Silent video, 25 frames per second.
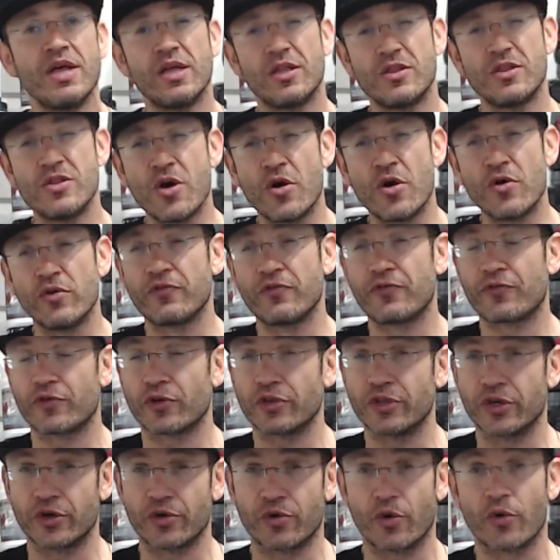known for
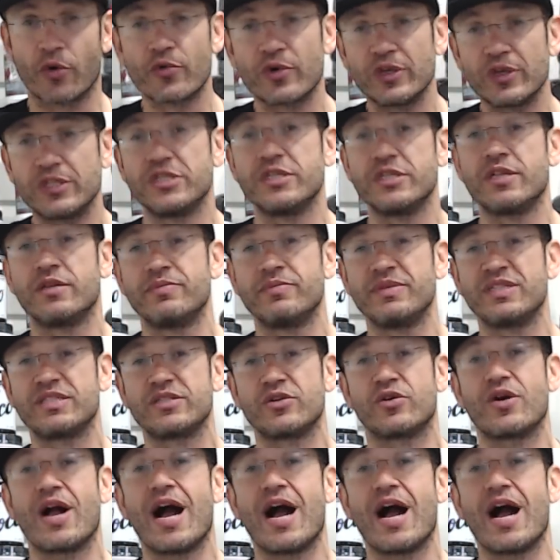their original Mr.